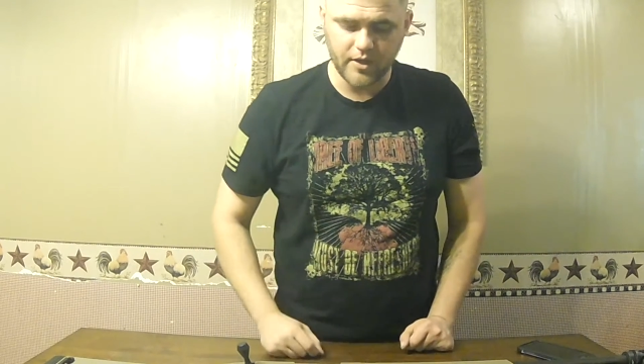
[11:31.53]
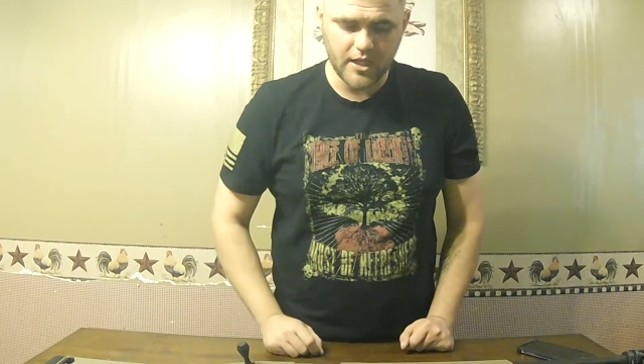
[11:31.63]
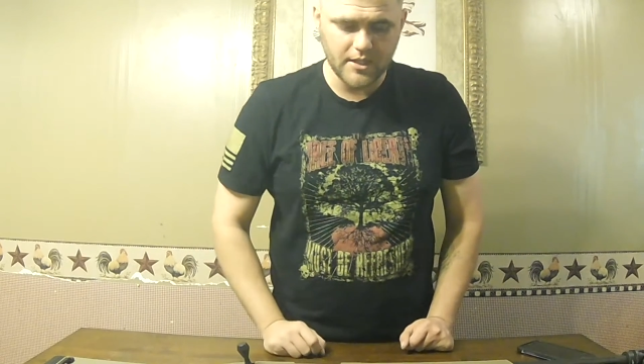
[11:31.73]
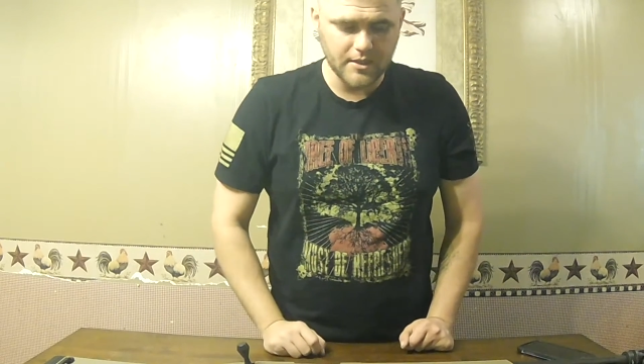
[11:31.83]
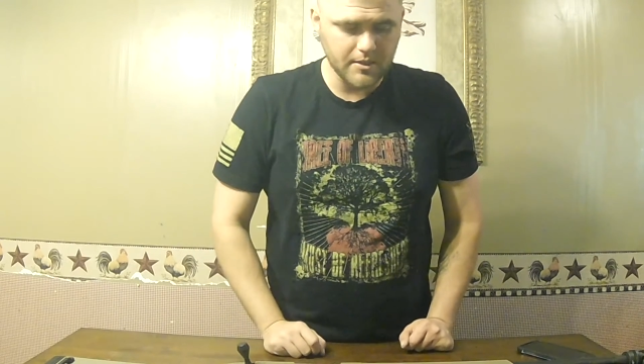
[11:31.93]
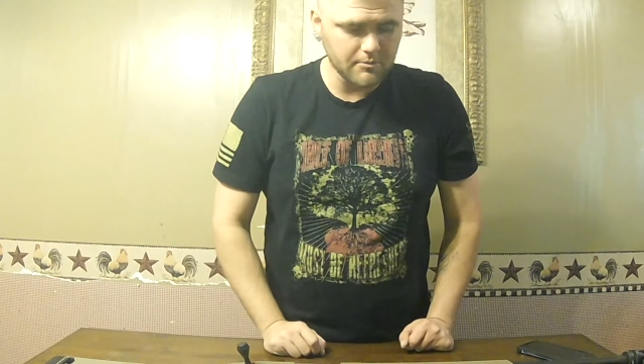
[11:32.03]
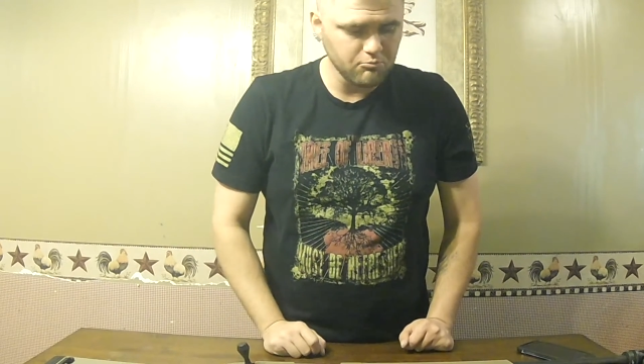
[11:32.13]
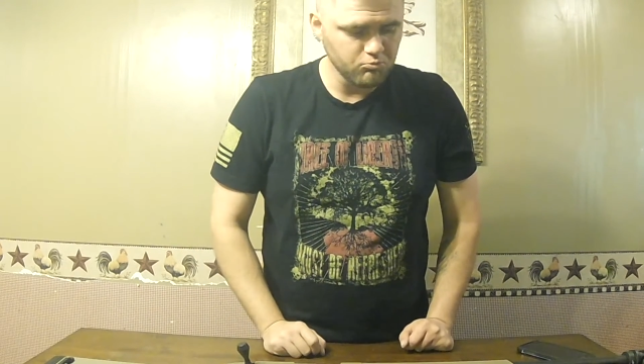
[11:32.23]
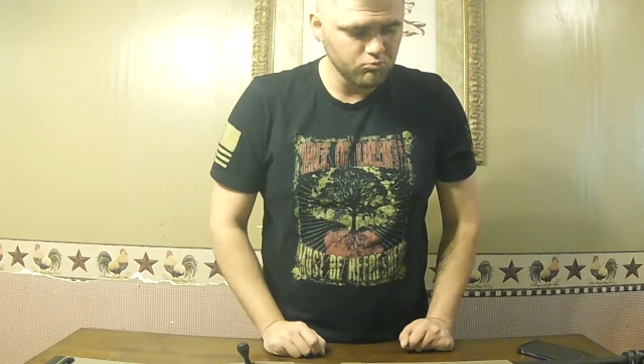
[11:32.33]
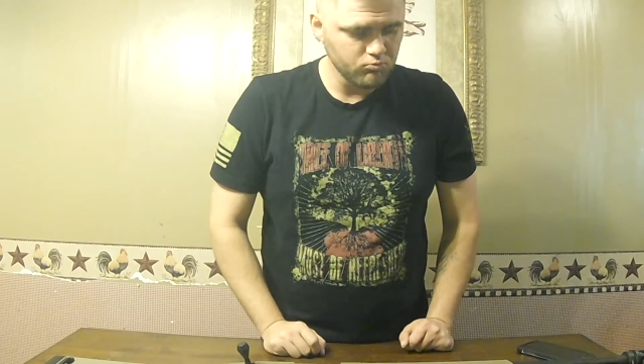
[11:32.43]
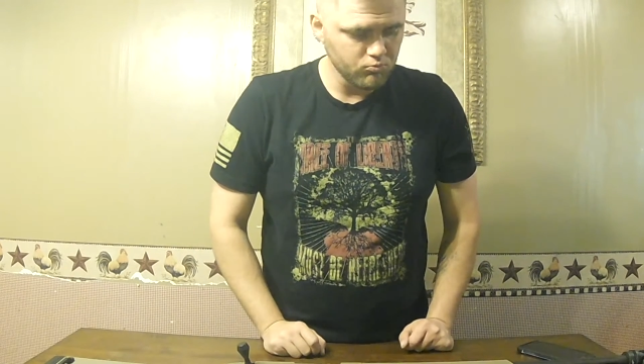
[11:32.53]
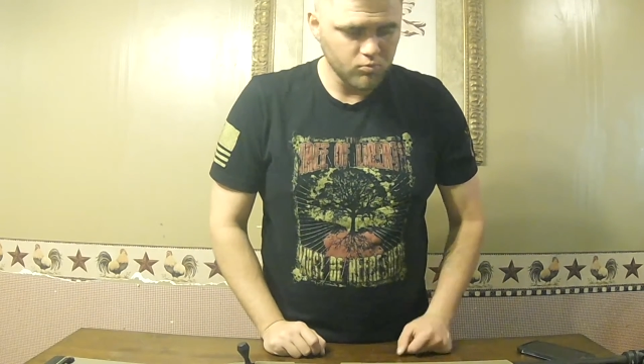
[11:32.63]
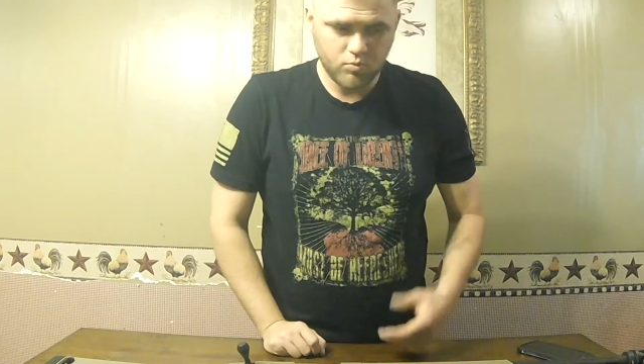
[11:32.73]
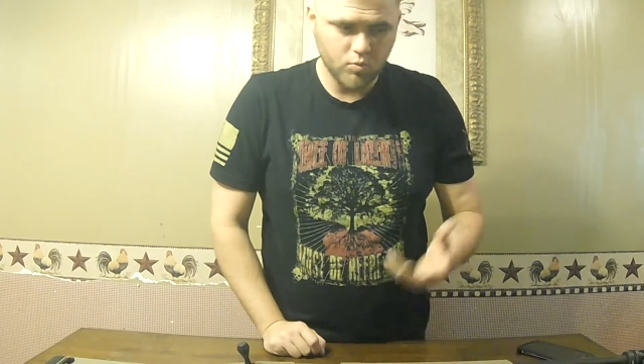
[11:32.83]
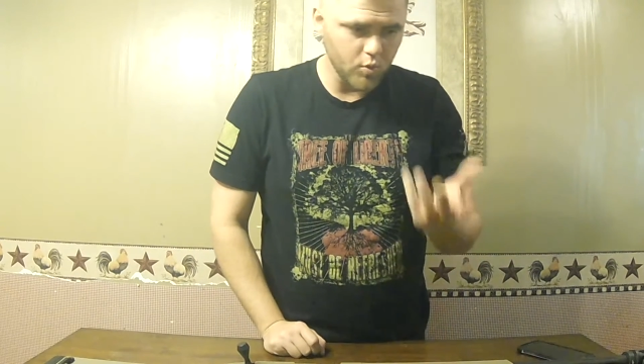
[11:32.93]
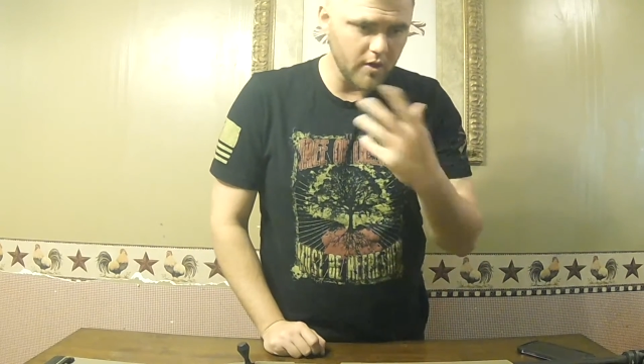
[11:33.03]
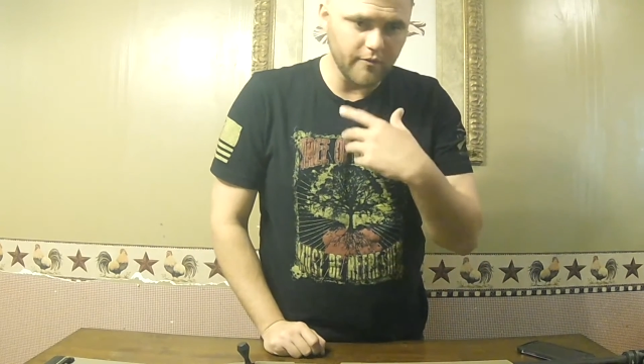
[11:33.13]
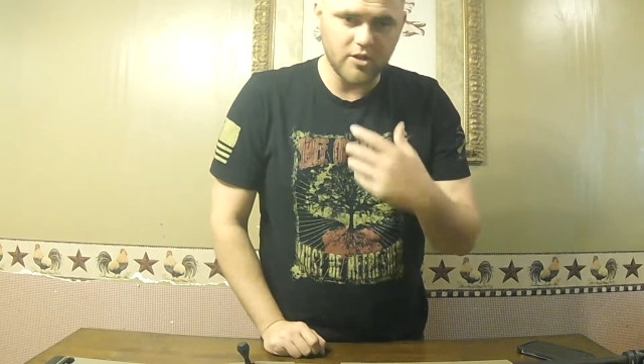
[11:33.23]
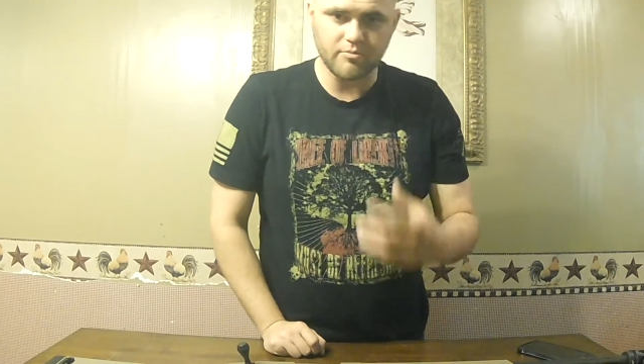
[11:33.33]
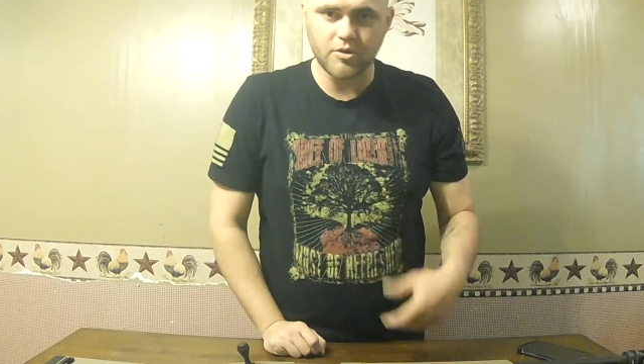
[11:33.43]
face. Wear
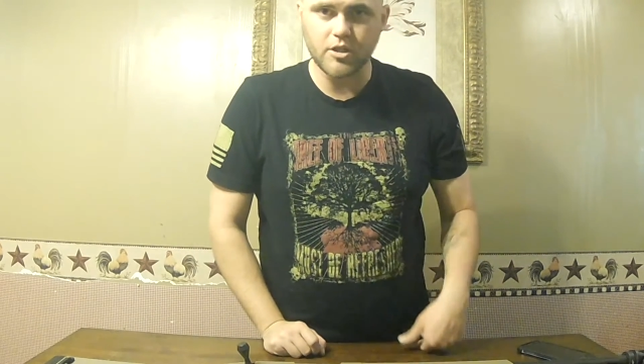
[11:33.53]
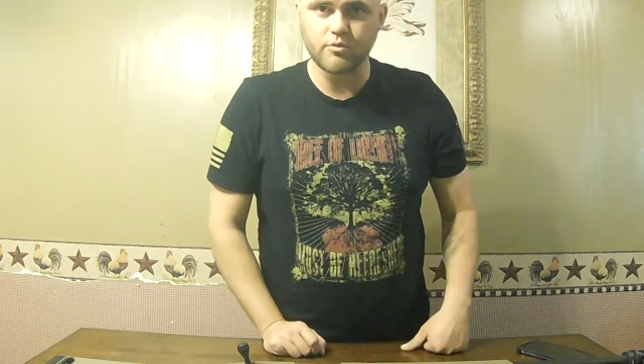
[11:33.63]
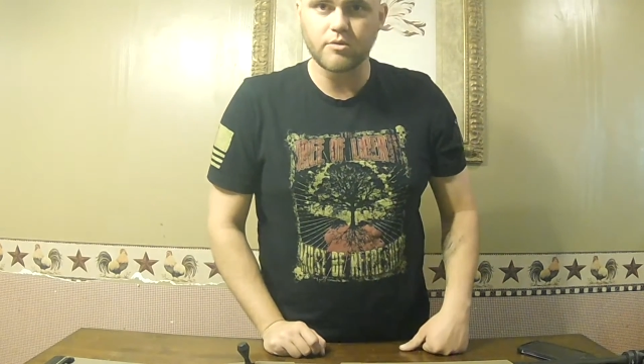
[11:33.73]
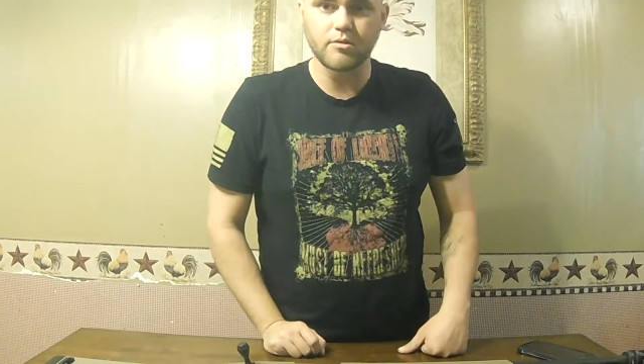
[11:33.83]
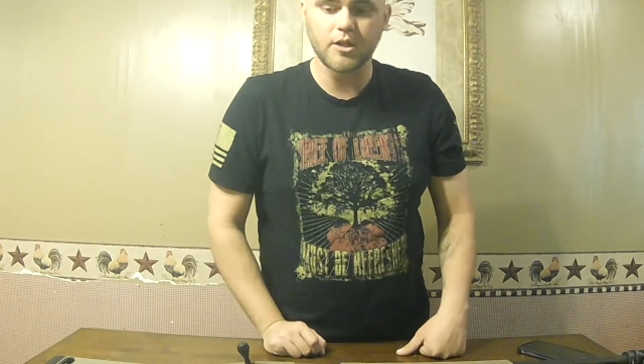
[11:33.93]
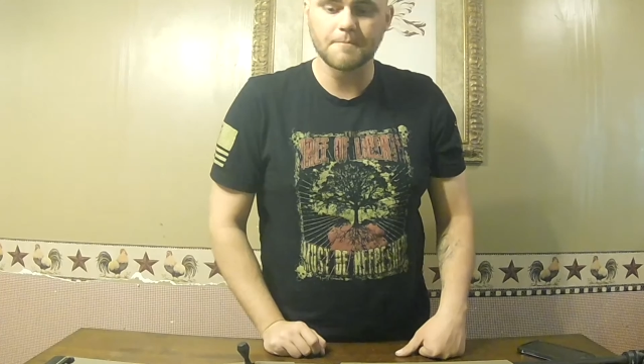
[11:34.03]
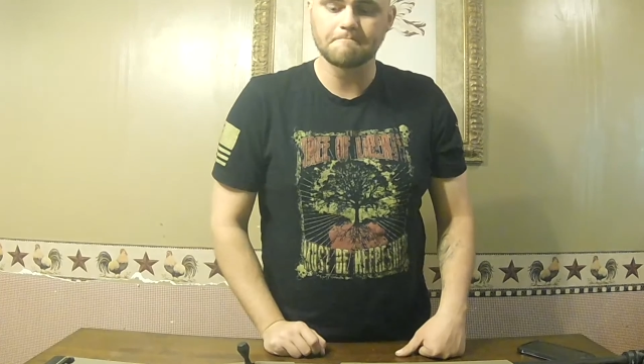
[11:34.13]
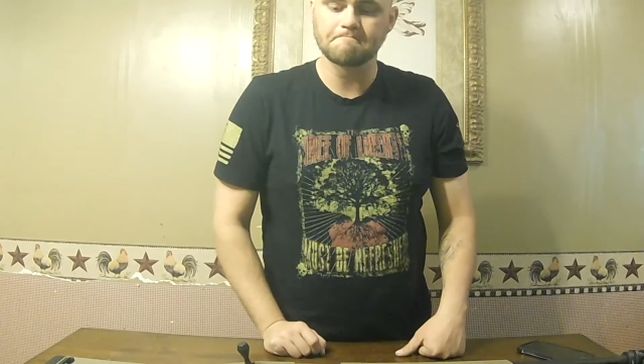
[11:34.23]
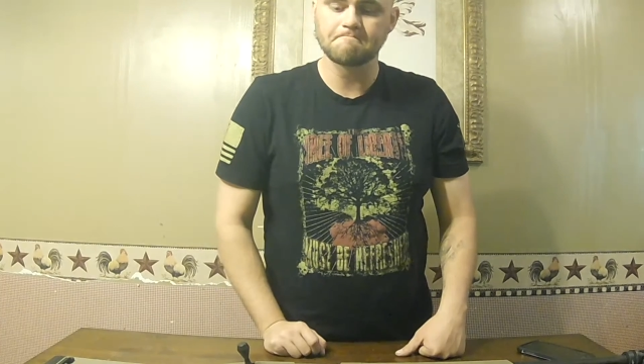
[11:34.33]
face protection when you play.